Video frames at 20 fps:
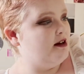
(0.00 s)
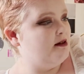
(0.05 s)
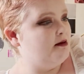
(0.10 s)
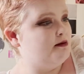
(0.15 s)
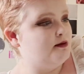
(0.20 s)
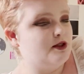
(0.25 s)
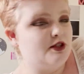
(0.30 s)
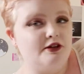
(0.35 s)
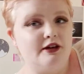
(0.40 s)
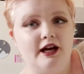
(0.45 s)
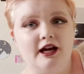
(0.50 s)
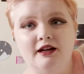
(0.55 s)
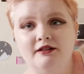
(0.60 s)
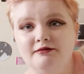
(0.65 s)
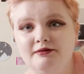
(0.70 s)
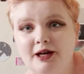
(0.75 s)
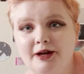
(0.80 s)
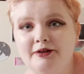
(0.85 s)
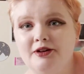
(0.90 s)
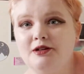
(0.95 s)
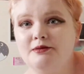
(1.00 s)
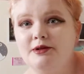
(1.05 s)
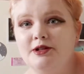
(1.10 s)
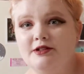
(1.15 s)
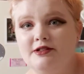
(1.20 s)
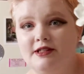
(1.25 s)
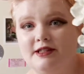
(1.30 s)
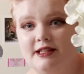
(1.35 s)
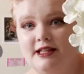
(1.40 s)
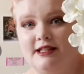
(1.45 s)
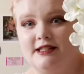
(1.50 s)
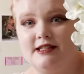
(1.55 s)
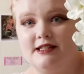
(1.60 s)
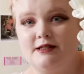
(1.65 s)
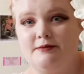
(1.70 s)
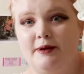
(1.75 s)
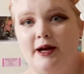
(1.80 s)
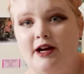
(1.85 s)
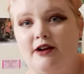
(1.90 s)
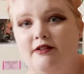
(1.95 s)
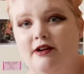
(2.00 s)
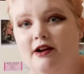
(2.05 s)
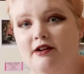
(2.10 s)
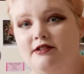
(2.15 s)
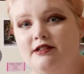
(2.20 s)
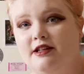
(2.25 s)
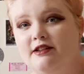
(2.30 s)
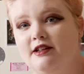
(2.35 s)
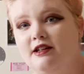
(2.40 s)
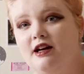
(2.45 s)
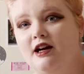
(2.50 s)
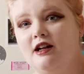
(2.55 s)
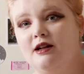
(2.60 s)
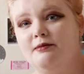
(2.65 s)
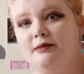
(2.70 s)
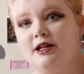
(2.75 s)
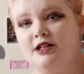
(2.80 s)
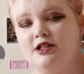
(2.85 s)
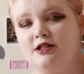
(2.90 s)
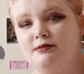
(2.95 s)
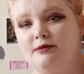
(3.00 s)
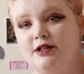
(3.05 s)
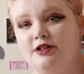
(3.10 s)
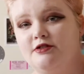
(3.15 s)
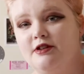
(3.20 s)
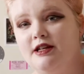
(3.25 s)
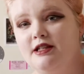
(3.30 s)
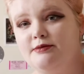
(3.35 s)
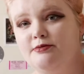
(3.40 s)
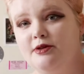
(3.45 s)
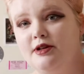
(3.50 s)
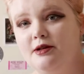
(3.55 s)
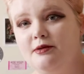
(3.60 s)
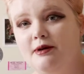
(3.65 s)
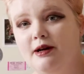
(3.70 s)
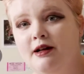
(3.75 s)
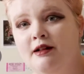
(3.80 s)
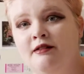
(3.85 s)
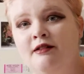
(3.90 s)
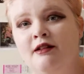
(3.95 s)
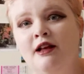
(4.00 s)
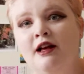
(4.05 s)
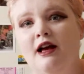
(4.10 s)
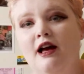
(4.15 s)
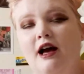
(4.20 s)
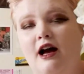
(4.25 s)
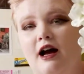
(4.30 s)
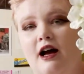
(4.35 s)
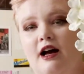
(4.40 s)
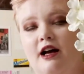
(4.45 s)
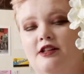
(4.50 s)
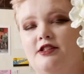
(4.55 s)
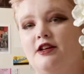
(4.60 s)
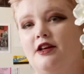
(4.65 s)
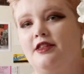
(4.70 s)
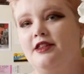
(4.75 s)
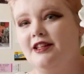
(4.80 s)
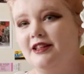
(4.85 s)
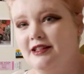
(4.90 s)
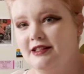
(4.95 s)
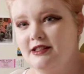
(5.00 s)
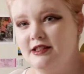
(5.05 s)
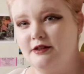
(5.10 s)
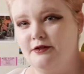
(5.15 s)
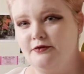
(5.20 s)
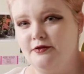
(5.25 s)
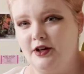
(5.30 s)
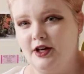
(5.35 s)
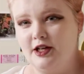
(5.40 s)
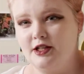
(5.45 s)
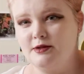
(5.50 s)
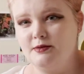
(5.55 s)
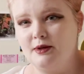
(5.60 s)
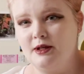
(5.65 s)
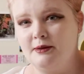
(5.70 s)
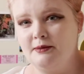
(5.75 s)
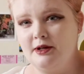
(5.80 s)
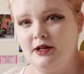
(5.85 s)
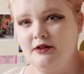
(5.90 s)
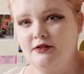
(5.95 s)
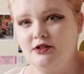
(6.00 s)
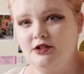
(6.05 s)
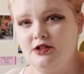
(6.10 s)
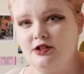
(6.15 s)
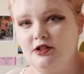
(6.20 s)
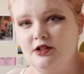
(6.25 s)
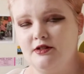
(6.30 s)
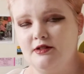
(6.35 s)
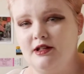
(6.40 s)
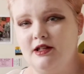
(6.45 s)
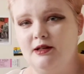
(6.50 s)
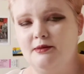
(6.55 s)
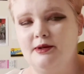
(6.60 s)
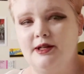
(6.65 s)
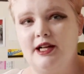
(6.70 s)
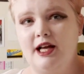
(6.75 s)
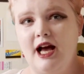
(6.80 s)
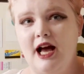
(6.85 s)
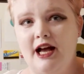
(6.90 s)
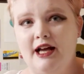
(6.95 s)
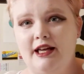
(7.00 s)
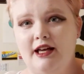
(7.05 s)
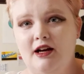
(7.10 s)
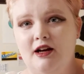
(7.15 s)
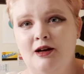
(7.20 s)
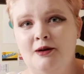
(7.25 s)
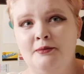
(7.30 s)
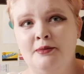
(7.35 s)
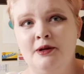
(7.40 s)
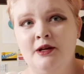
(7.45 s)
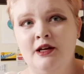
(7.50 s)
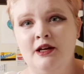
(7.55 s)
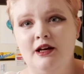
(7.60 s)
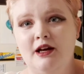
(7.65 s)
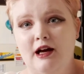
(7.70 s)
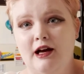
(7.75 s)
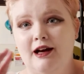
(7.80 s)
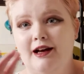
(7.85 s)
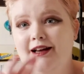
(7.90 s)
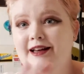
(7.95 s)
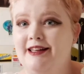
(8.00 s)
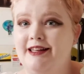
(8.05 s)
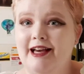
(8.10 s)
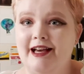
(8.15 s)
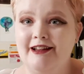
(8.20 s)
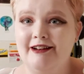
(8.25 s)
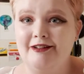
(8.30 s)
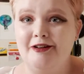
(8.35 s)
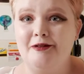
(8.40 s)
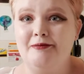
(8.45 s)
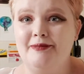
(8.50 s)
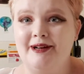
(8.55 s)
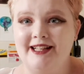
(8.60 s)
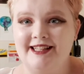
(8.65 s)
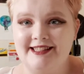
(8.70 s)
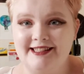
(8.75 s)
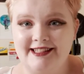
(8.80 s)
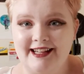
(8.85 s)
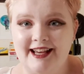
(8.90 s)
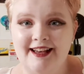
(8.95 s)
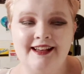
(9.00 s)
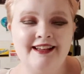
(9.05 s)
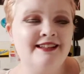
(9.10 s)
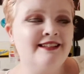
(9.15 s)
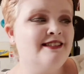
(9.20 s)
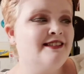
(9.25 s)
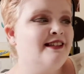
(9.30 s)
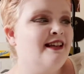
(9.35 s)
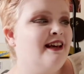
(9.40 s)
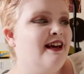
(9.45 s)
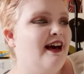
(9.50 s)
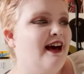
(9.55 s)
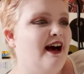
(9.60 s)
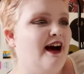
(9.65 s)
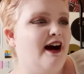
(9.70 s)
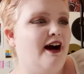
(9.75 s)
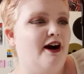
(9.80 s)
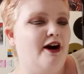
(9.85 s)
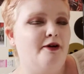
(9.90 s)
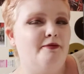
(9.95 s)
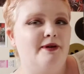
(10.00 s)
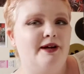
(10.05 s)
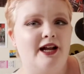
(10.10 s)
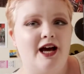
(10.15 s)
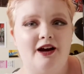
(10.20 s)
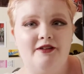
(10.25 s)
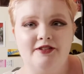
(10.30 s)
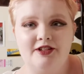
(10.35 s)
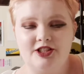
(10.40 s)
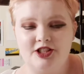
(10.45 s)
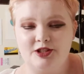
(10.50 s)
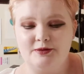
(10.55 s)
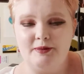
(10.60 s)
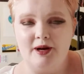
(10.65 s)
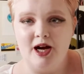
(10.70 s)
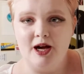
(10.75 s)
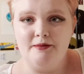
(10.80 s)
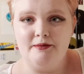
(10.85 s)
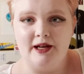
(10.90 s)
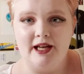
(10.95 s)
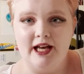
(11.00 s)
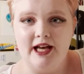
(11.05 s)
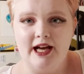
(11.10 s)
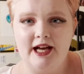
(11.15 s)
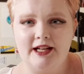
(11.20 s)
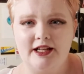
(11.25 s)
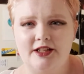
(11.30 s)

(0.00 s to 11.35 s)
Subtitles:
So yeah, I'm going to be using this as a background and the colour matches my dress pretty well. So I think this is the first one I'm going to do, and I'm going to hang it up again on my stairs and have it just behind my head.